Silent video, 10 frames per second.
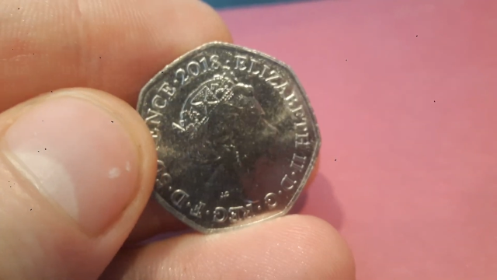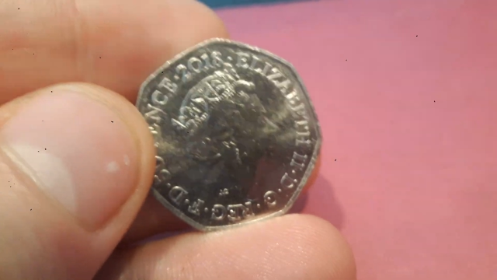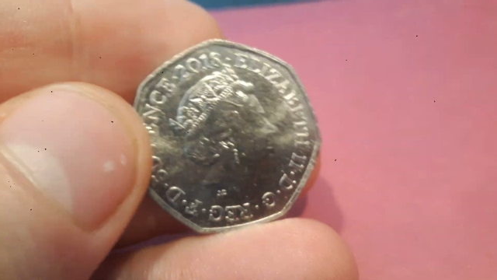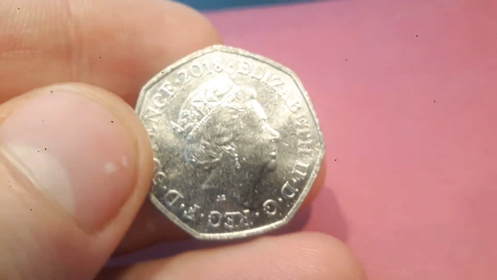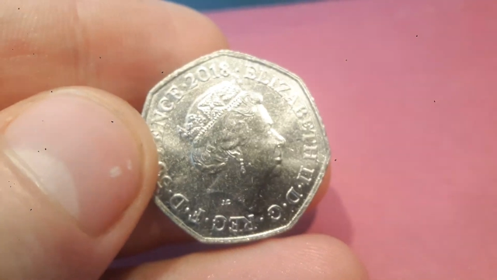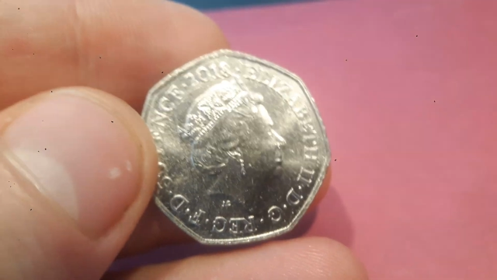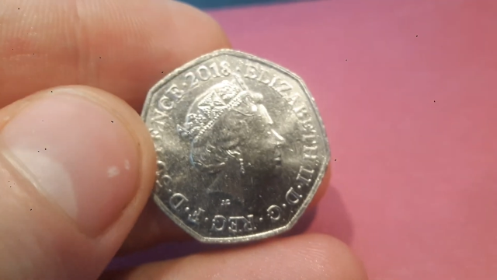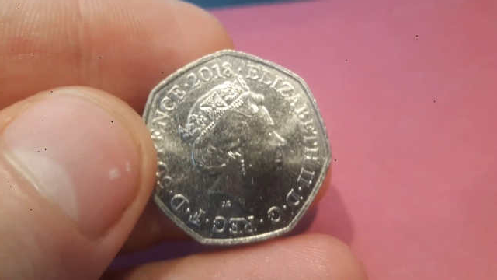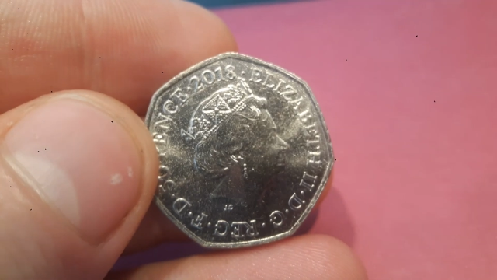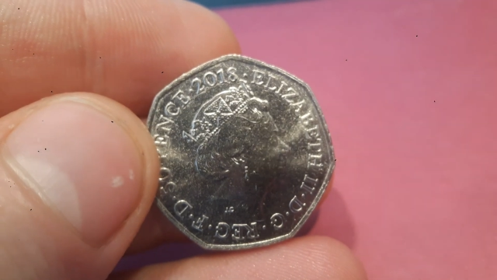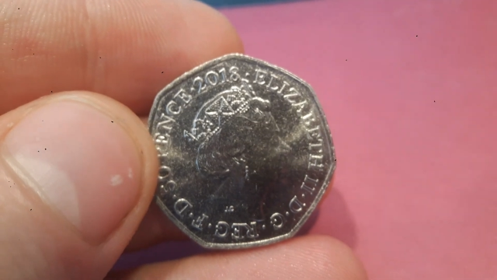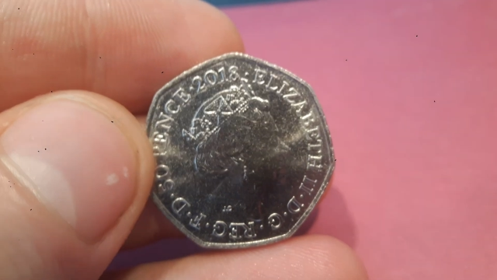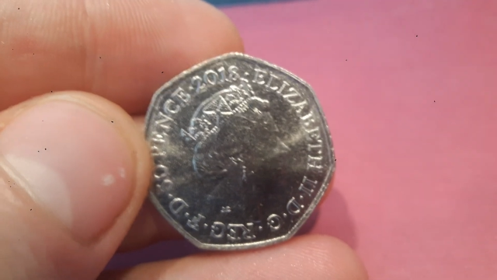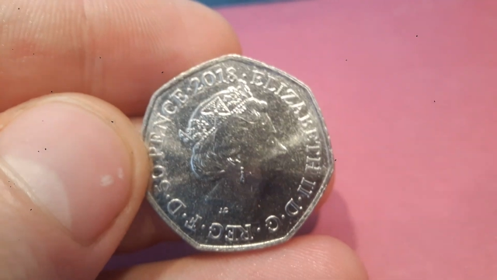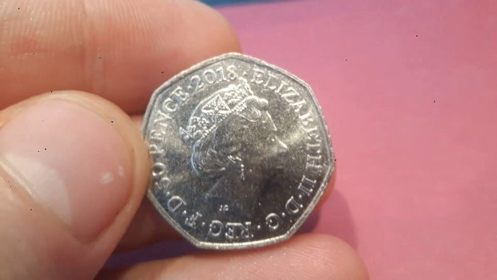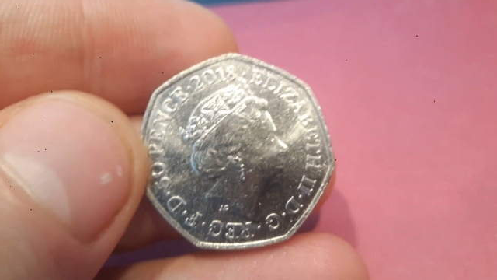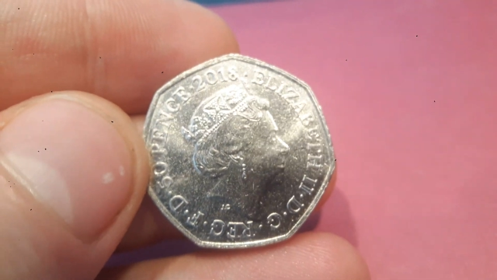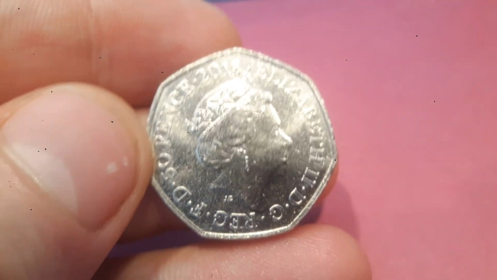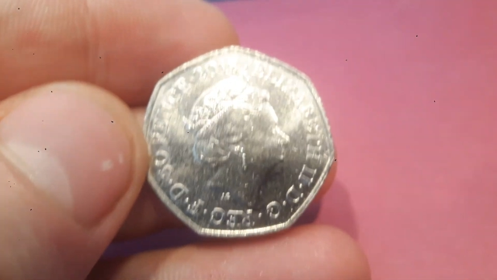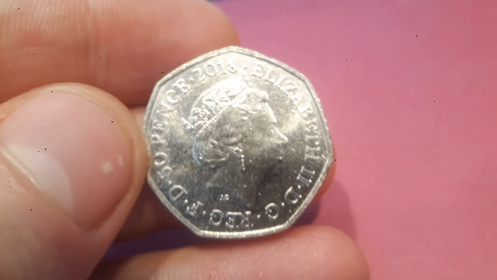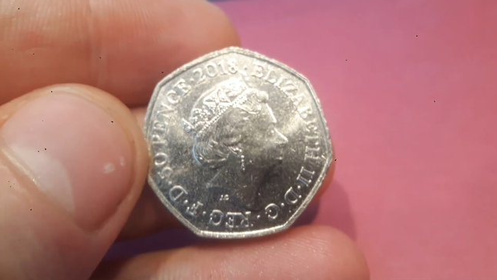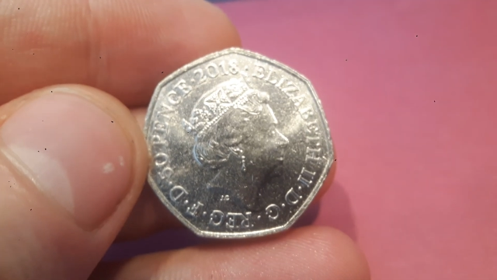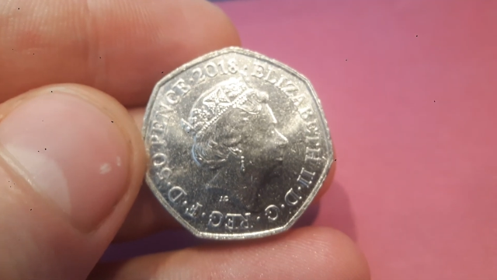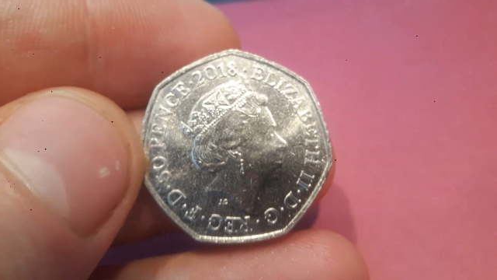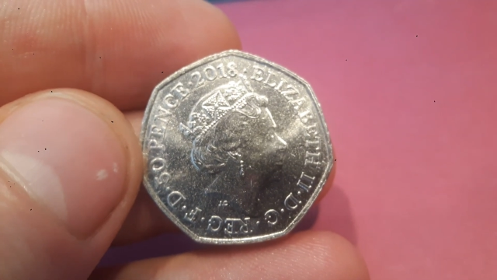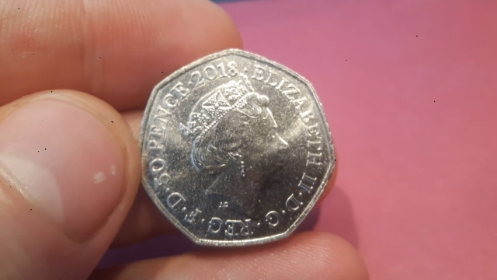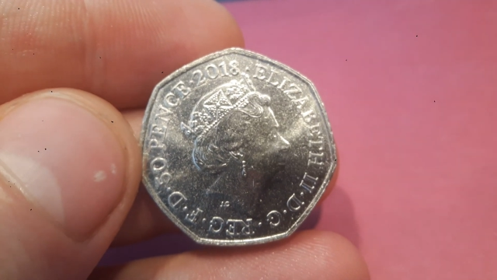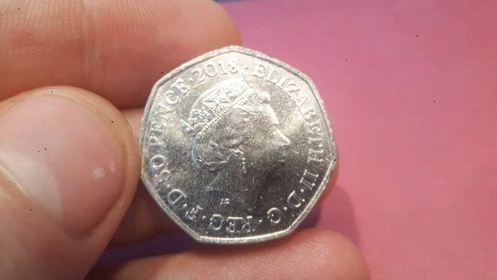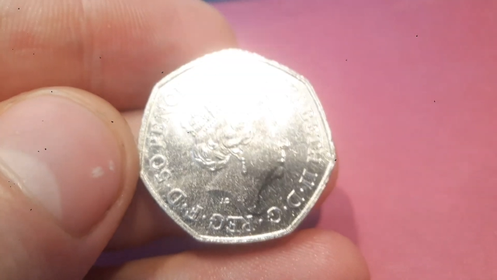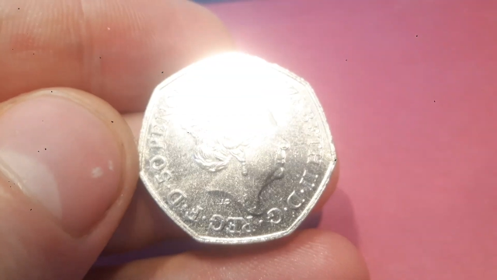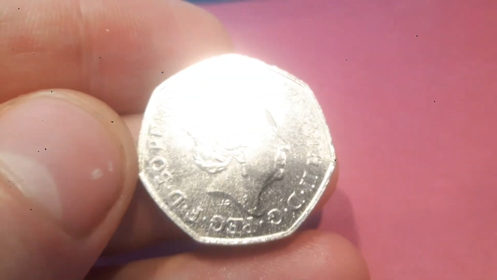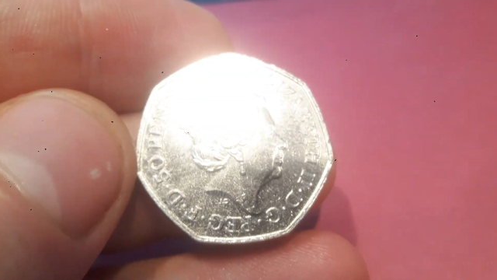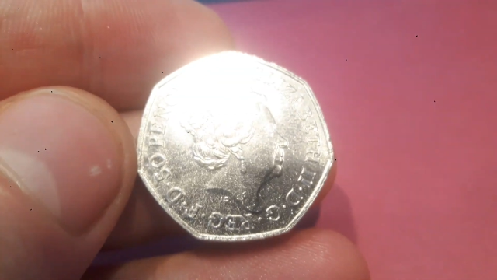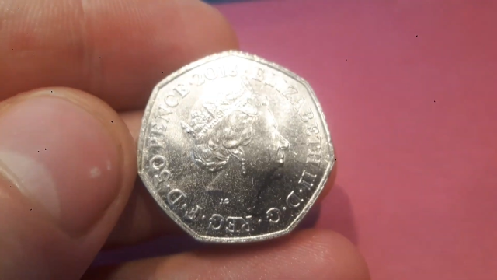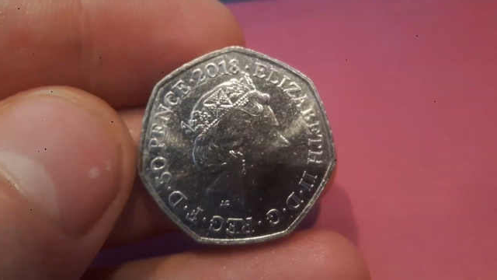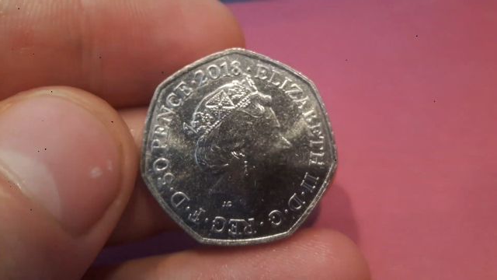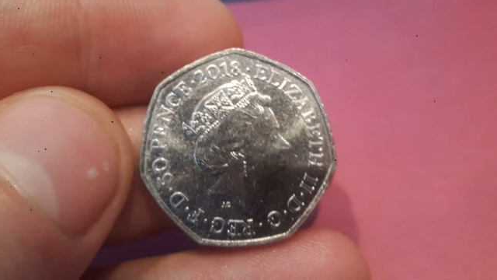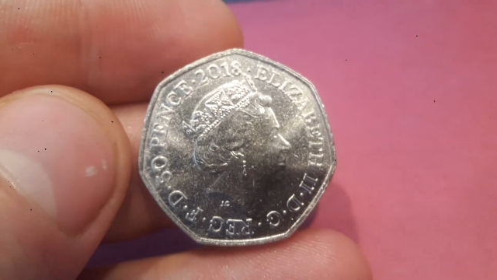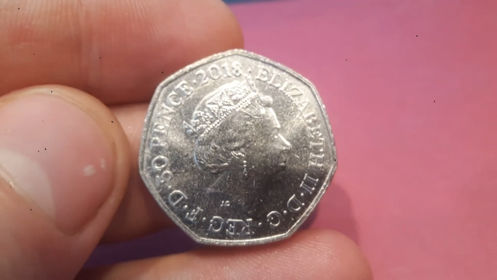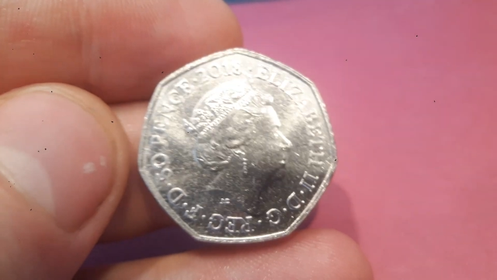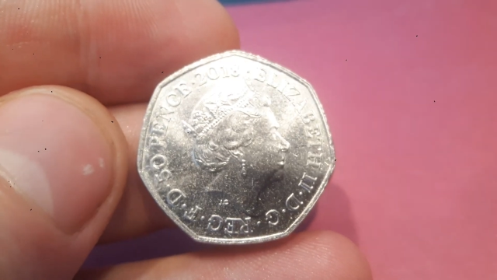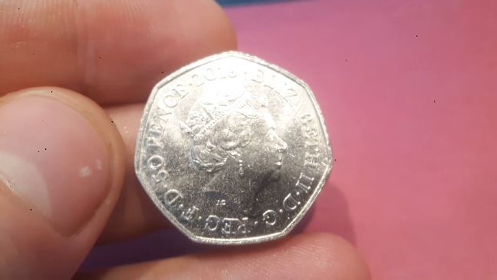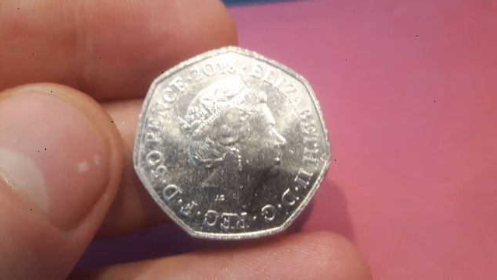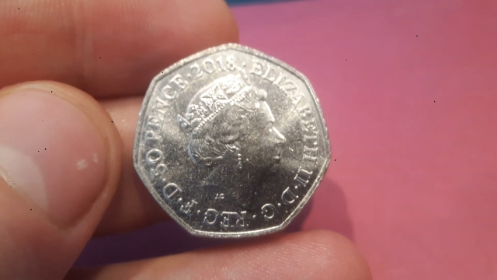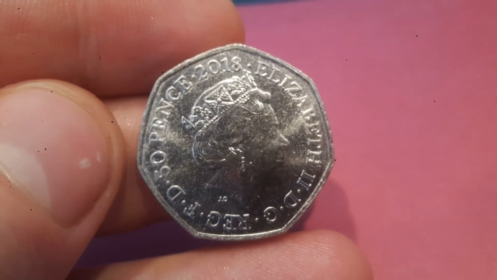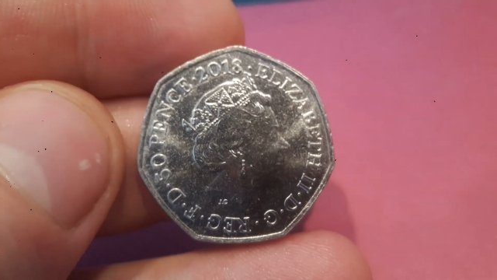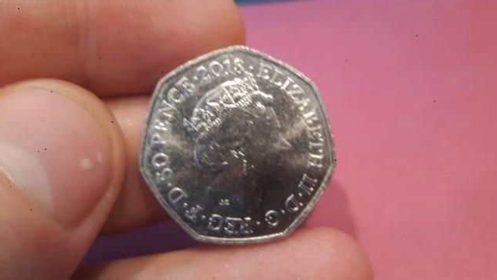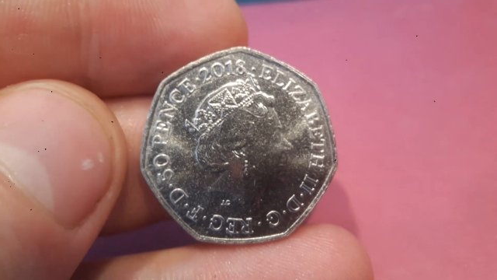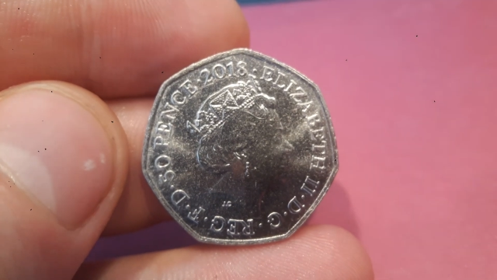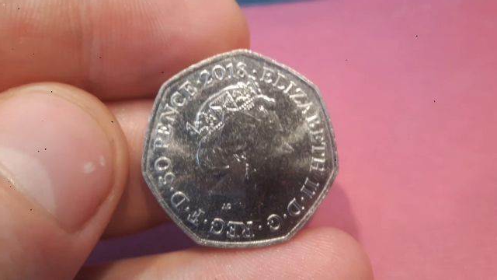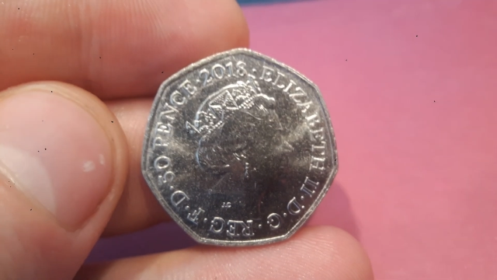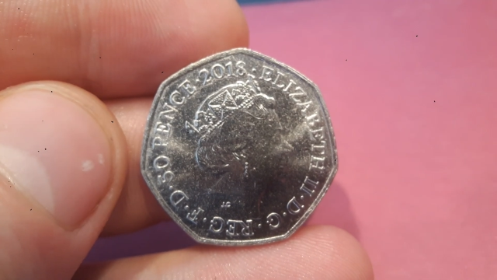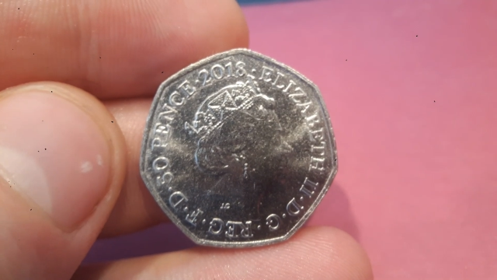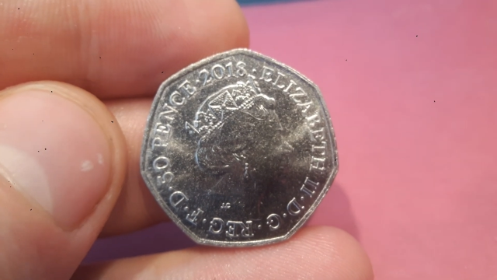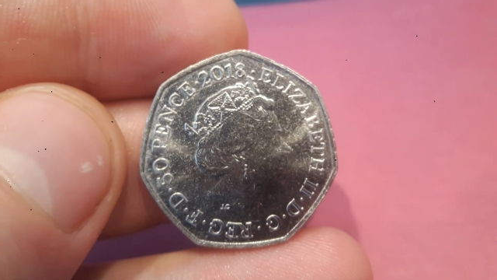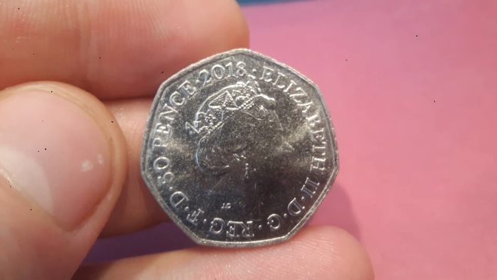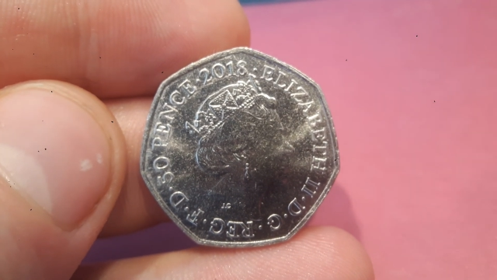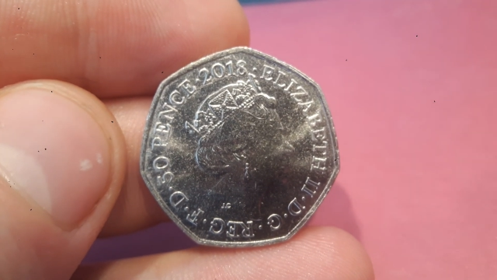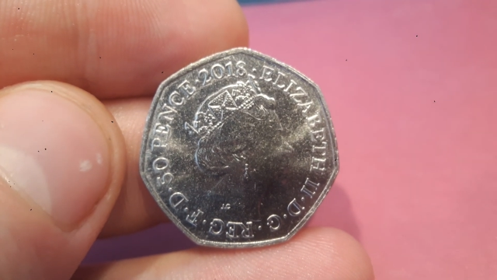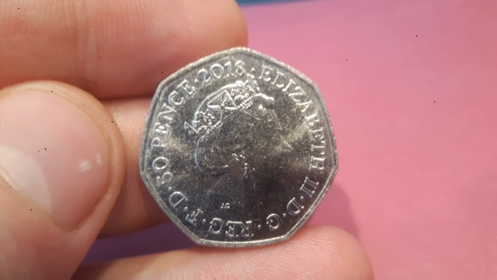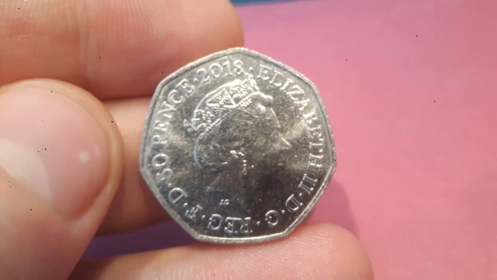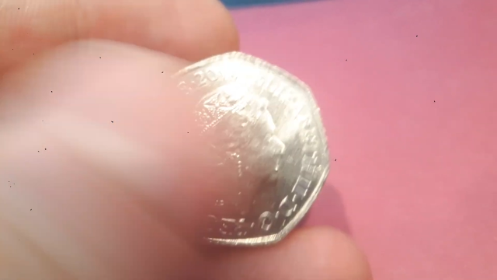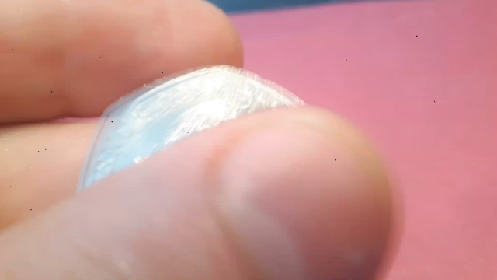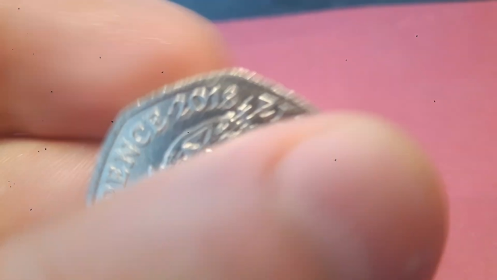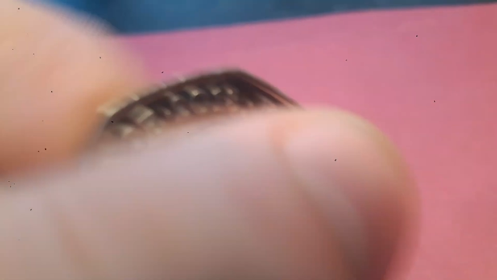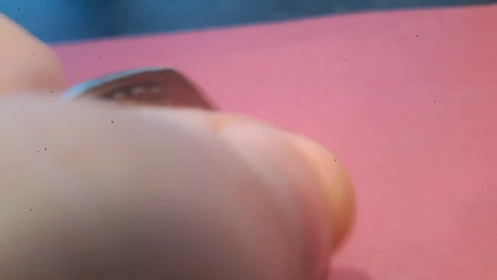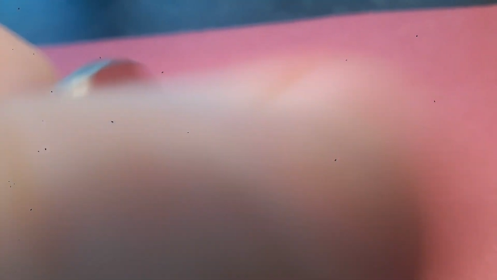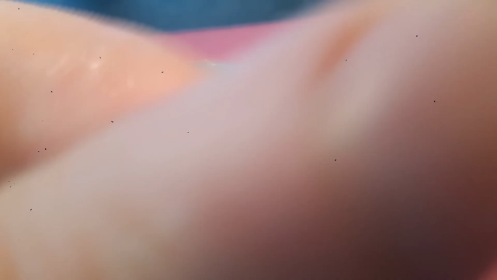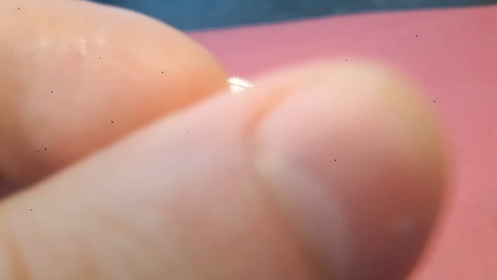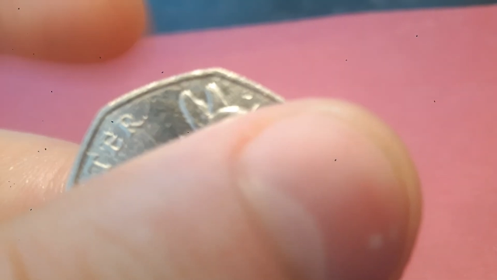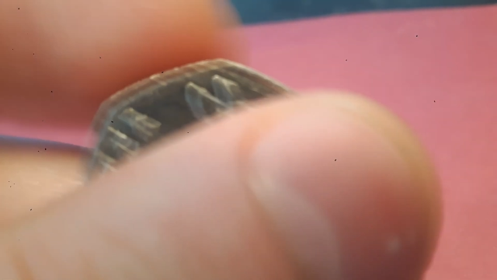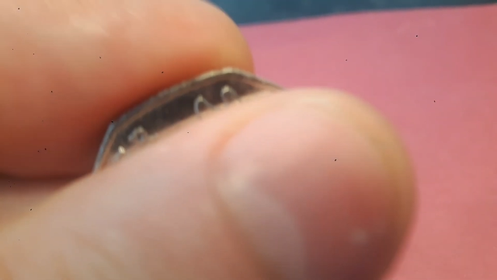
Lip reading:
(no speaker visible)